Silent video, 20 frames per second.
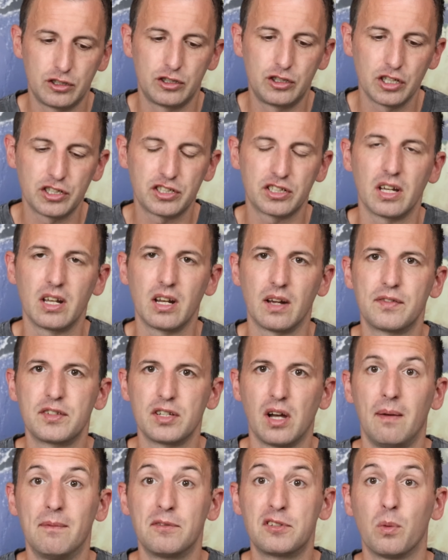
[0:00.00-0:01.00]
Just enough
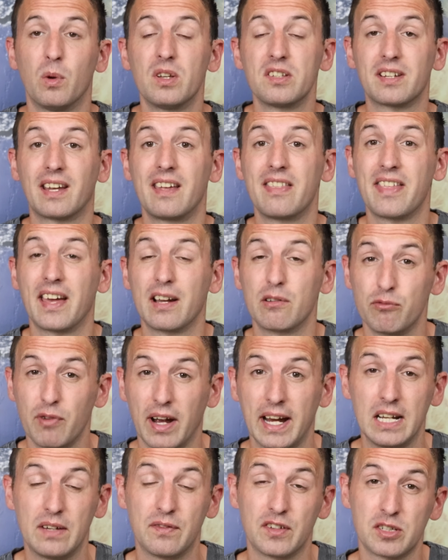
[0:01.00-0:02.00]
time to once again thank
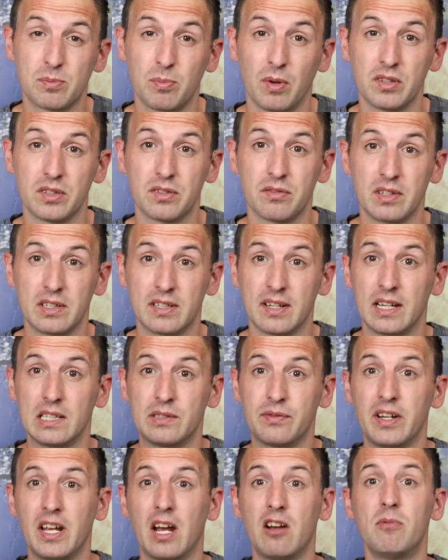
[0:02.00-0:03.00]
Raid for sponsoring today's
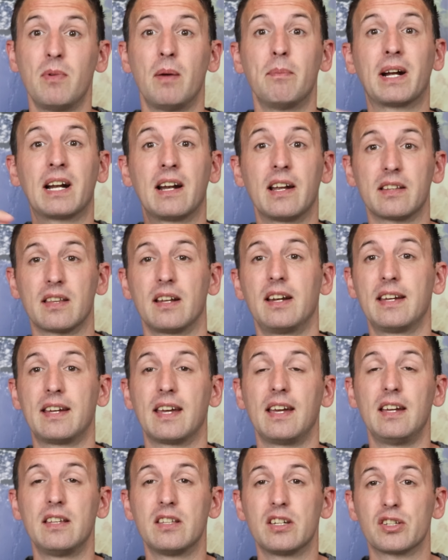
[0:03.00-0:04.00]
video. Remember, click the
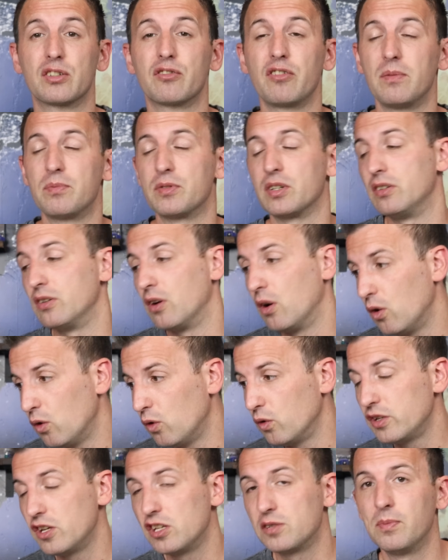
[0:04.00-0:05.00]
link in the description
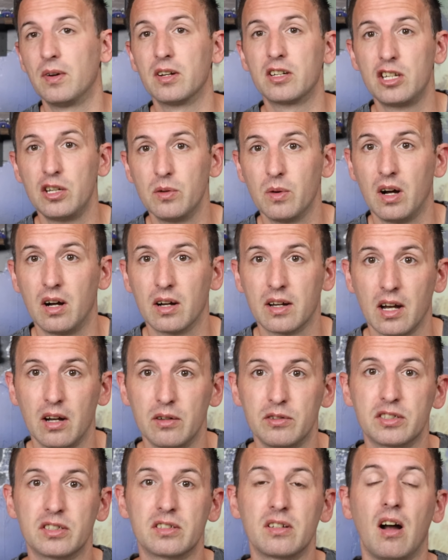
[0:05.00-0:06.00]
or use my QR
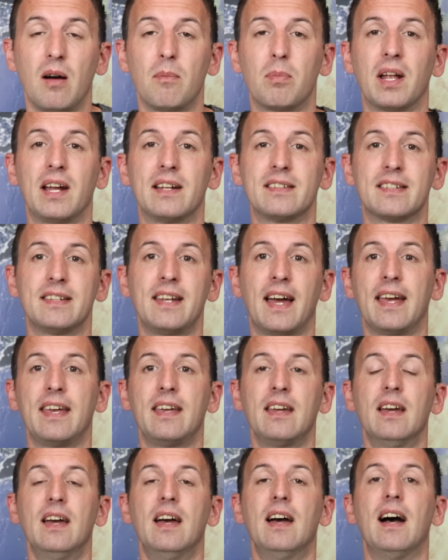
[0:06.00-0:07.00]
code to start playing
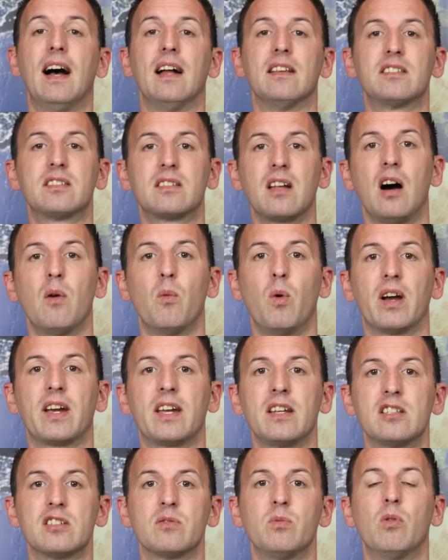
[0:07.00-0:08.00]
today and start
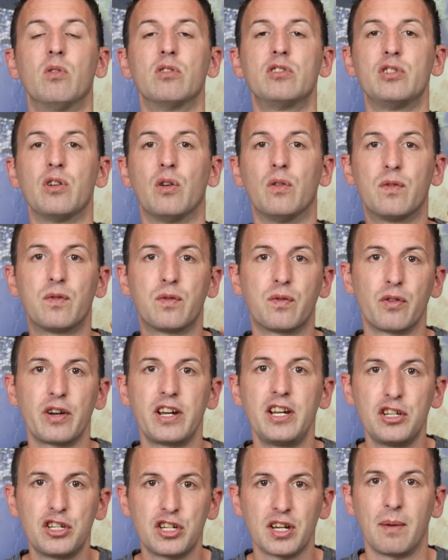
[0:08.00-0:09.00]
working towards your
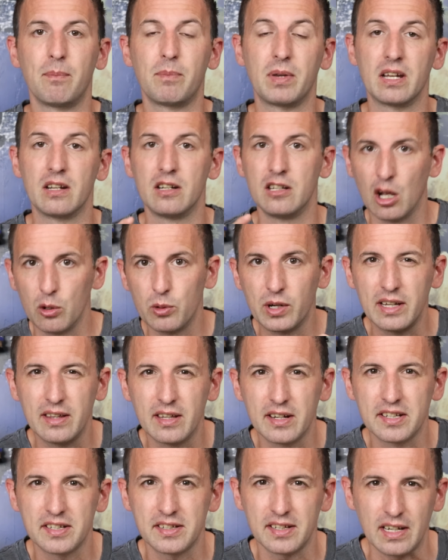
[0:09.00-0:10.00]
free champion Loki
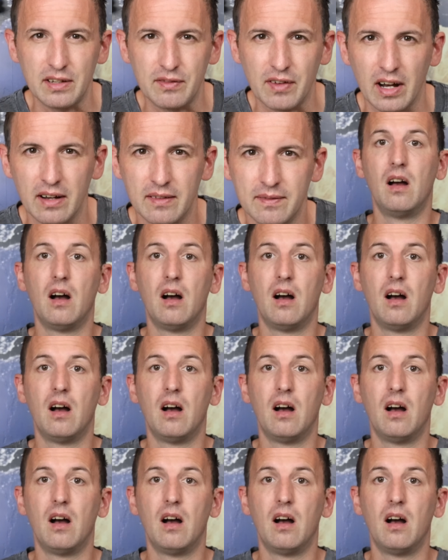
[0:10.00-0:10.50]
the Deceiver.